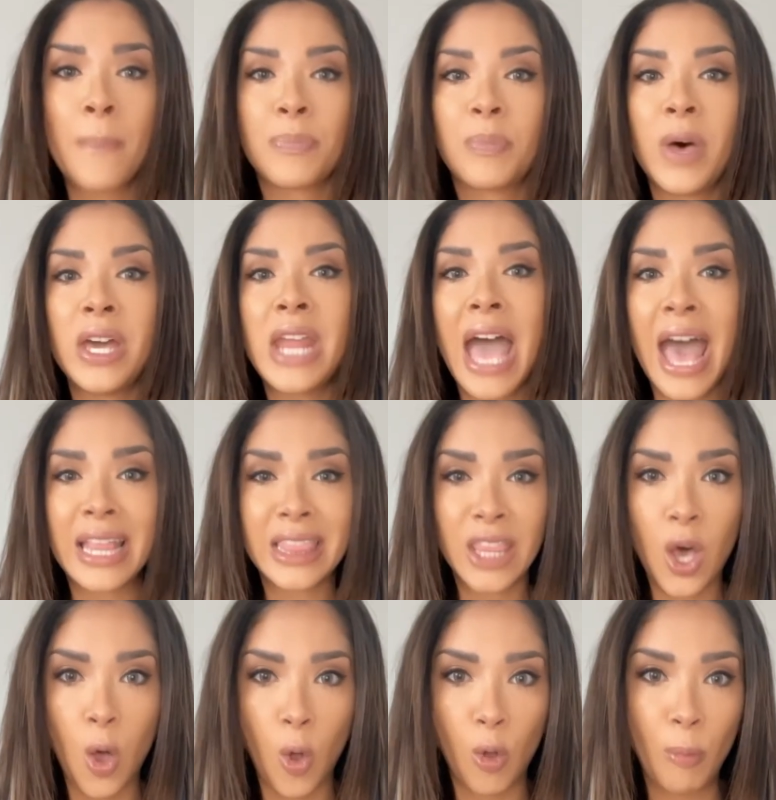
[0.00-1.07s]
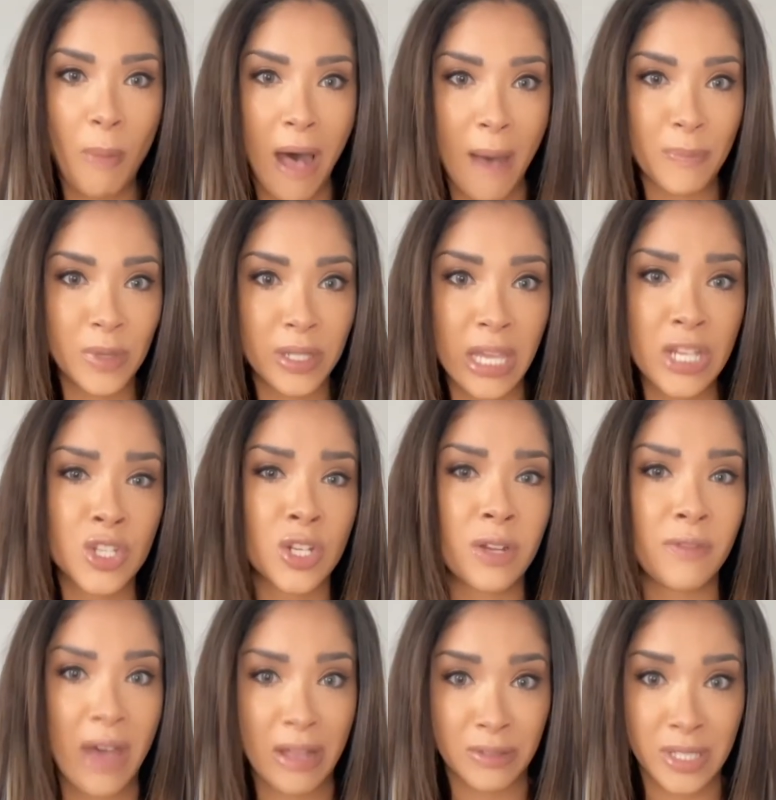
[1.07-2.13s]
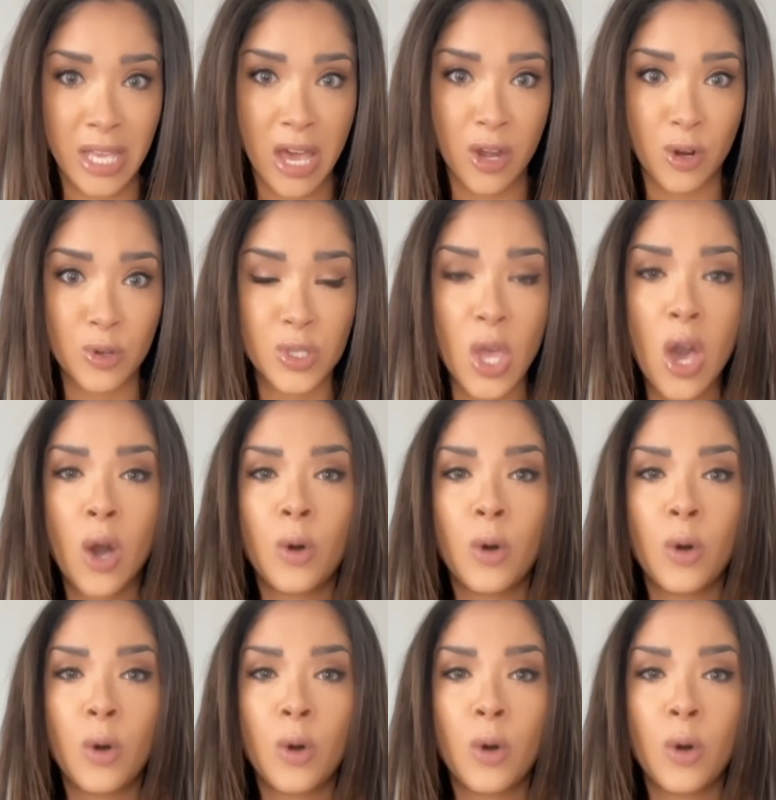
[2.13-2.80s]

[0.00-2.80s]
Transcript: but at the whole population of outsiders